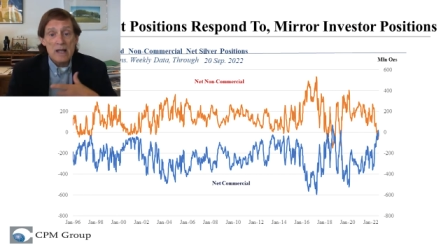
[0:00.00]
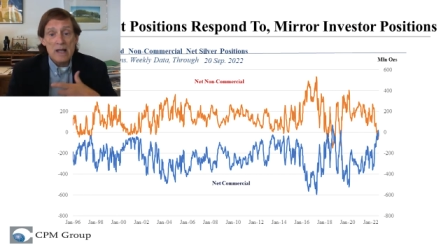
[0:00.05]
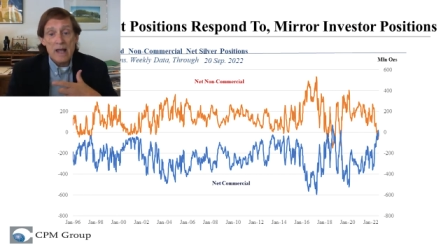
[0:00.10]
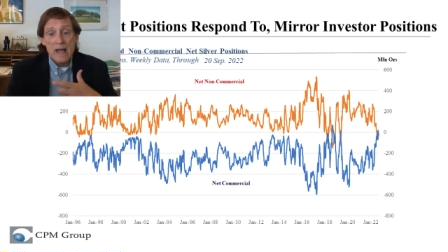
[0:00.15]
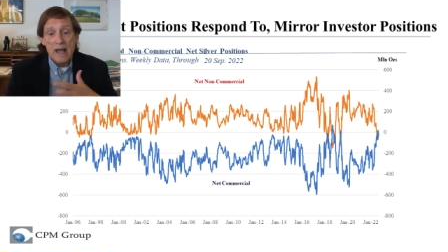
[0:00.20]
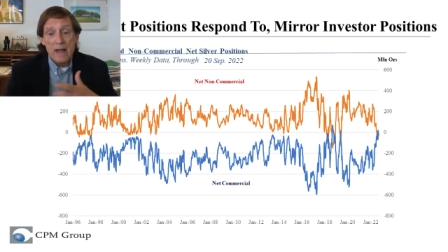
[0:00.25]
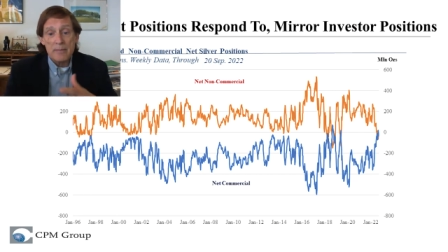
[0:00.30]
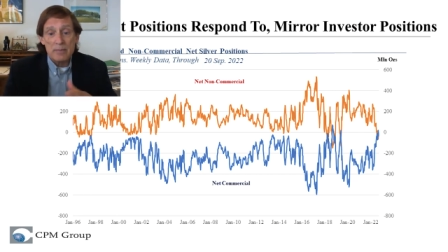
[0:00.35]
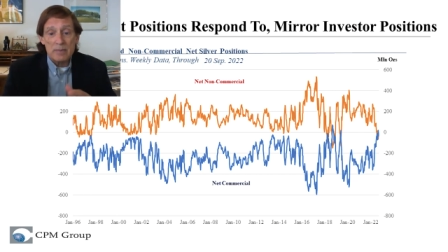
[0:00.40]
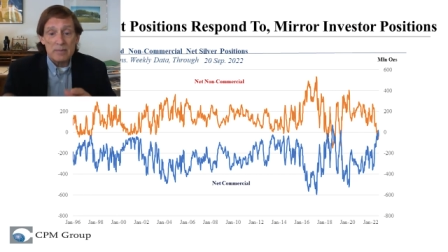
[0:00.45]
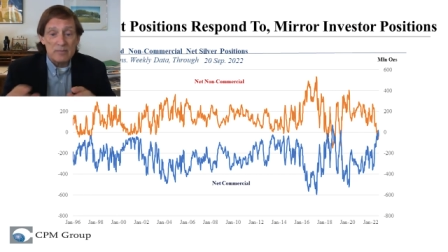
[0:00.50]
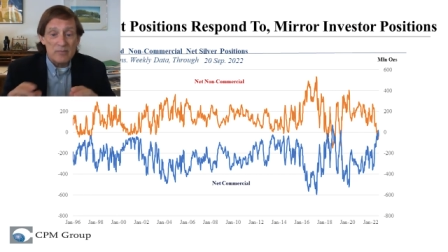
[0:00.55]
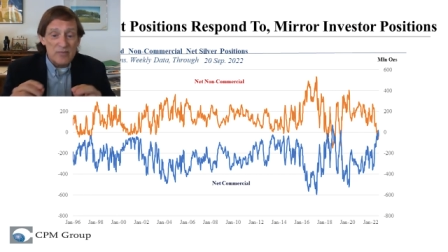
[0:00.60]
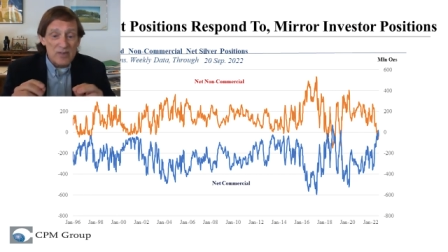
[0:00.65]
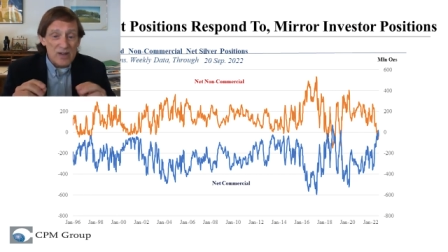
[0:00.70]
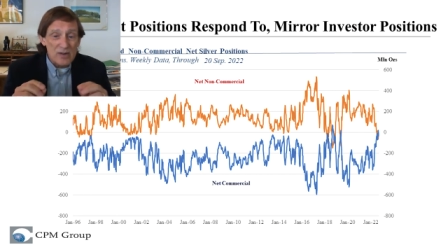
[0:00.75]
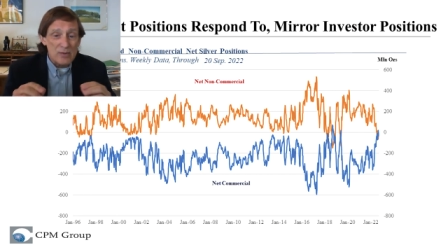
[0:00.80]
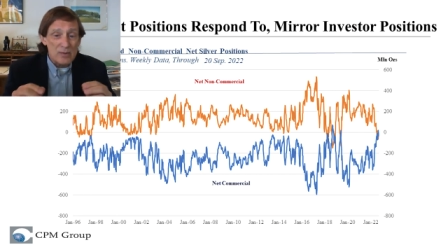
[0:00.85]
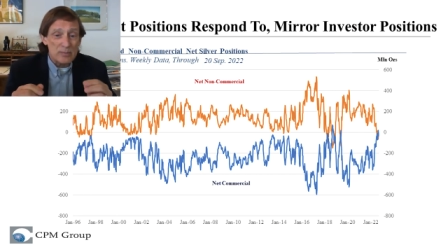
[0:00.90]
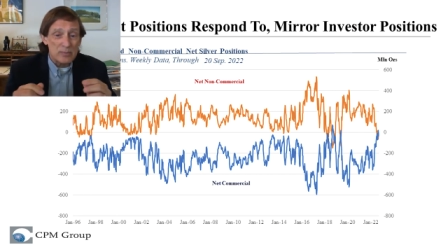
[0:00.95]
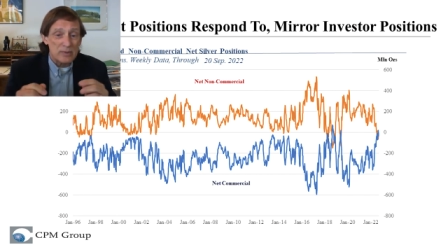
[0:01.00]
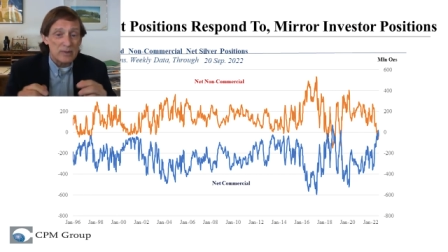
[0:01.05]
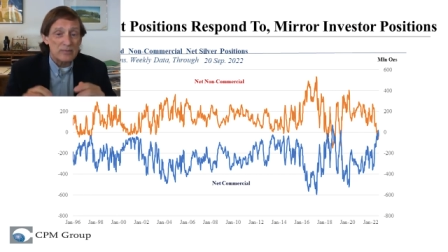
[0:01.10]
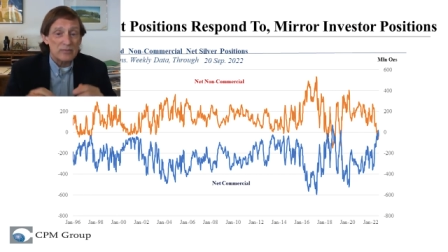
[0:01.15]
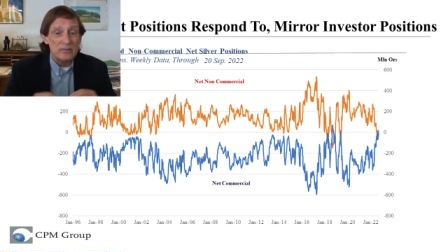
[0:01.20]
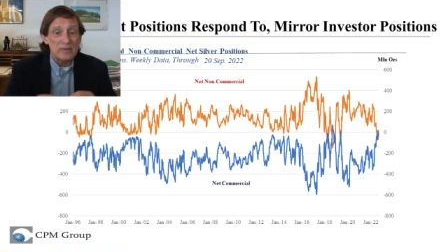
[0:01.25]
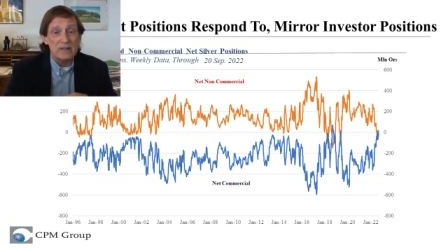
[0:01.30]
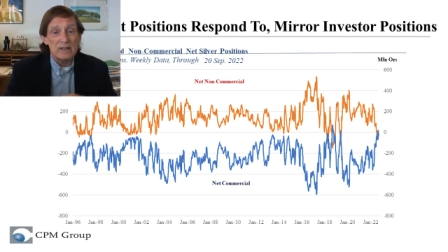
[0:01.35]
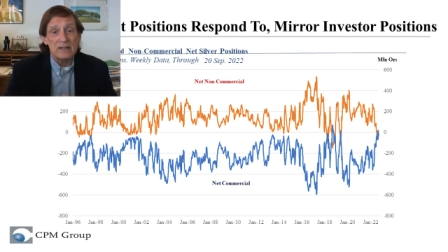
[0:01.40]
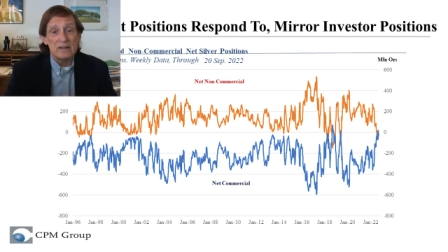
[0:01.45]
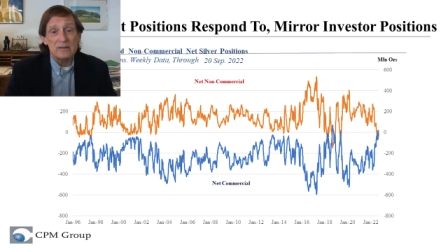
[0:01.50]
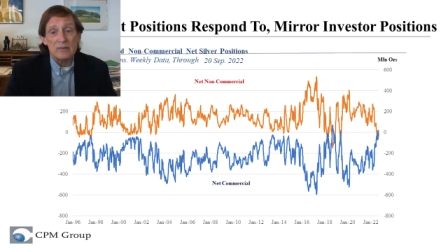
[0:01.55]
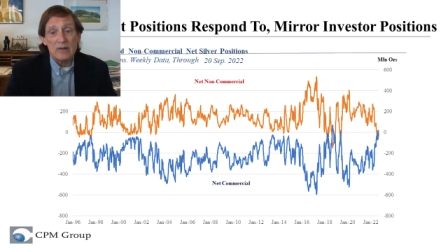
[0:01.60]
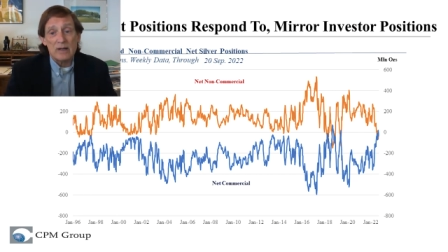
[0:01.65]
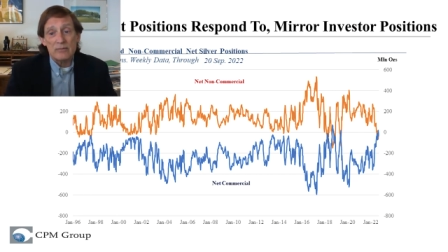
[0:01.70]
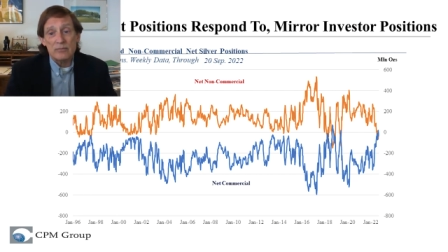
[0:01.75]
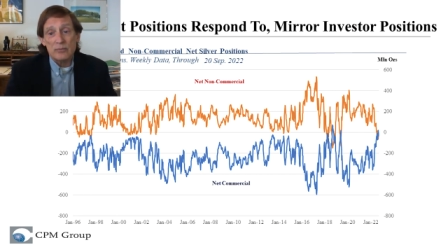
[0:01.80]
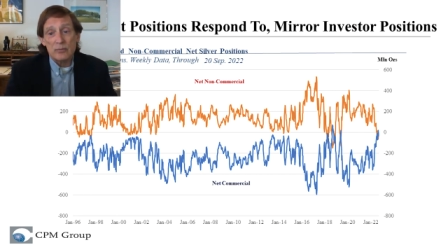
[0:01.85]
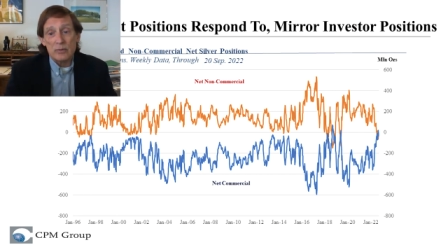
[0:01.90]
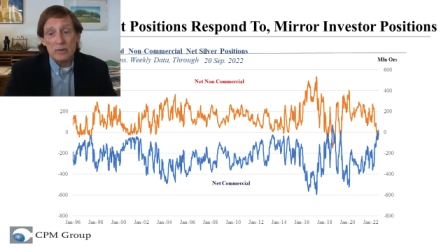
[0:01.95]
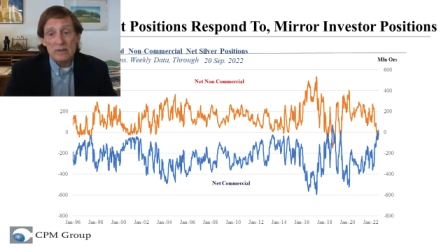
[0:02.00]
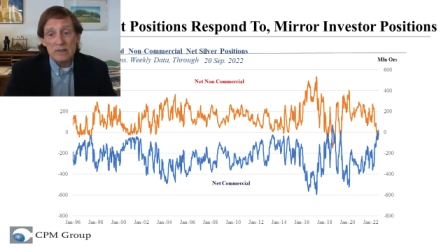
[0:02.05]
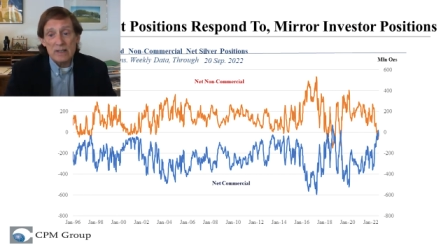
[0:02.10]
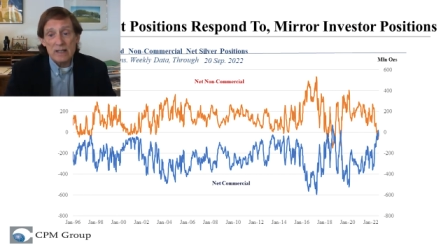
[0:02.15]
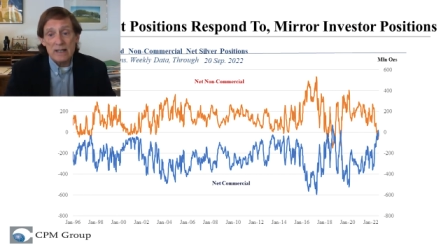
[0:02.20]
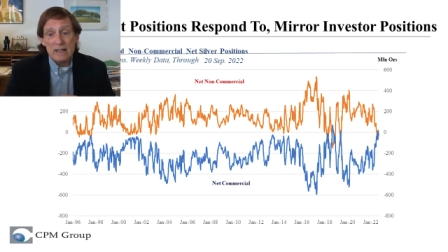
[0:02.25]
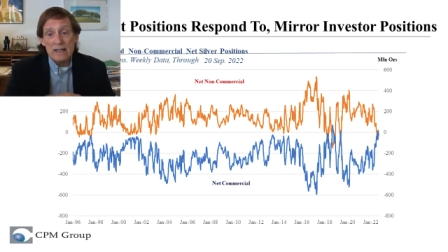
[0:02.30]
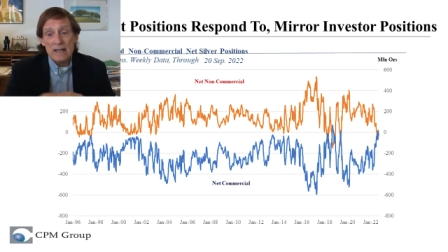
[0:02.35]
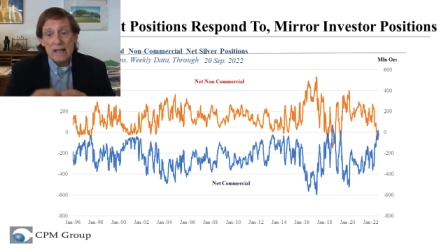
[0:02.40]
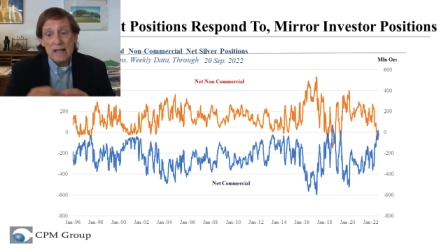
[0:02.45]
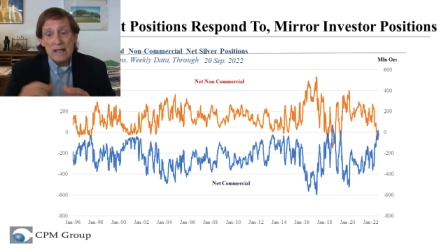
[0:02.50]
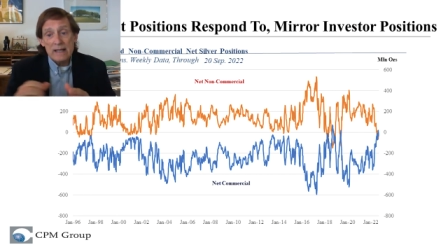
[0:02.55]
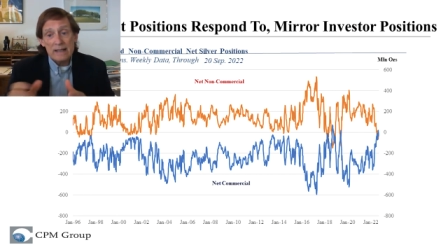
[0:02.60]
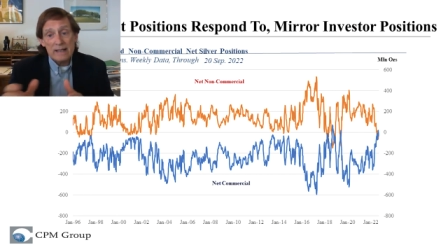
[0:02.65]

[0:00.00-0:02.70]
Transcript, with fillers: happened very briefly in around fourteen,